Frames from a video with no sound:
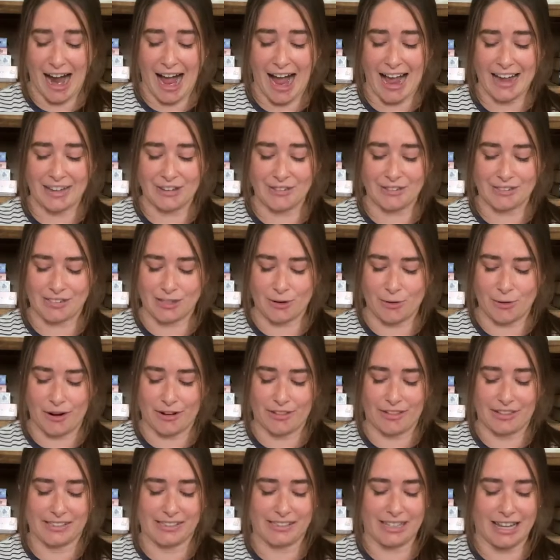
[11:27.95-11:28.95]
I used to wear
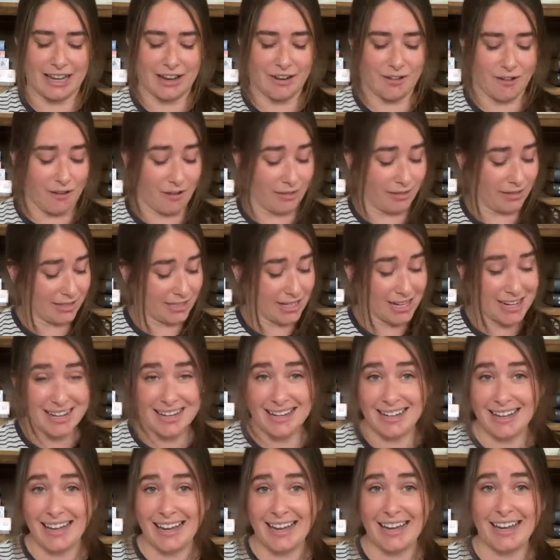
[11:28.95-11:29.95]
this thing all the
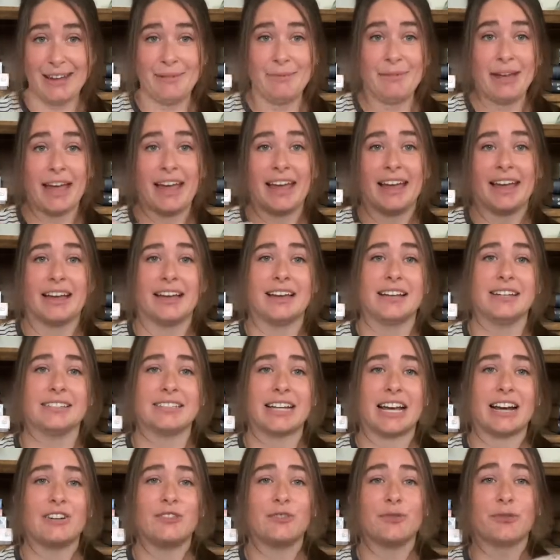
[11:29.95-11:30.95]
time, and
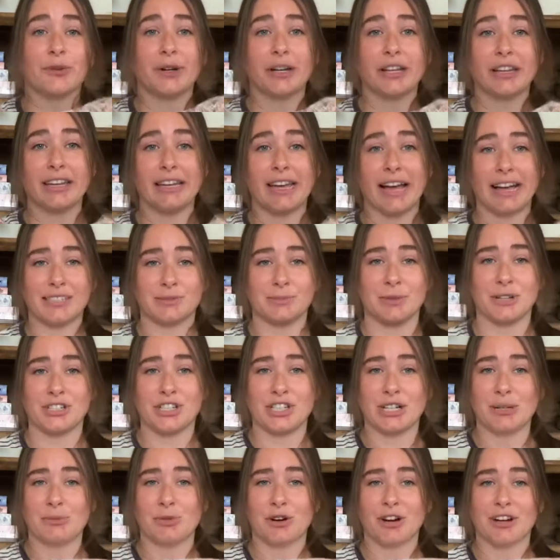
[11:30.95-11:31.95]
I don't really as much
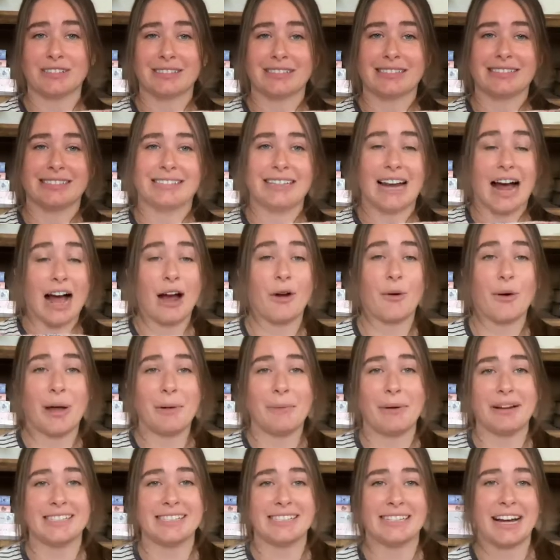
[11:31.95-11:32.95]
anymore because it's not quite
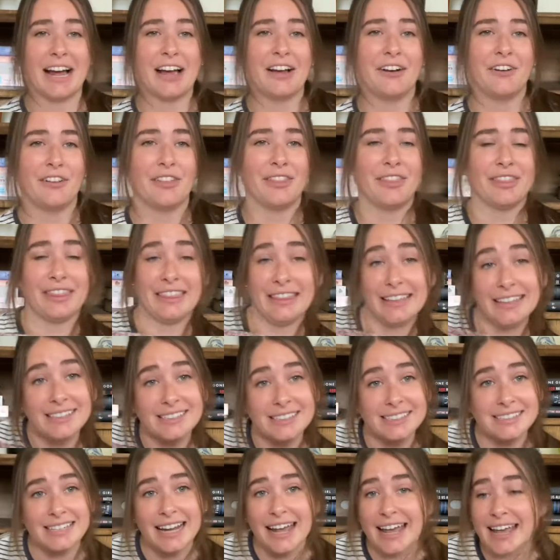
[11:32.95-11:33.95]
my style
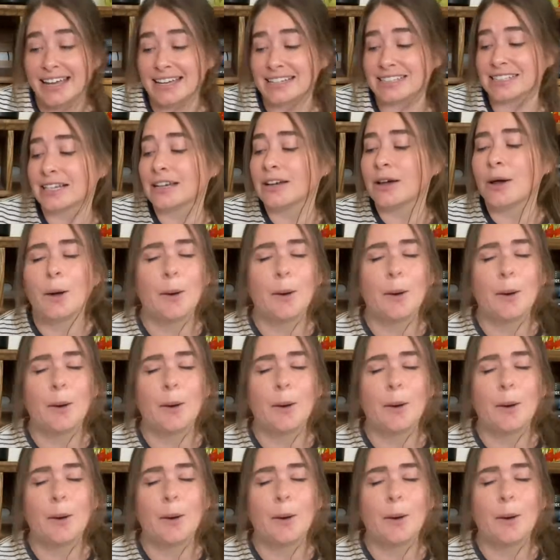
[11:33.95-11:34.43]
these days,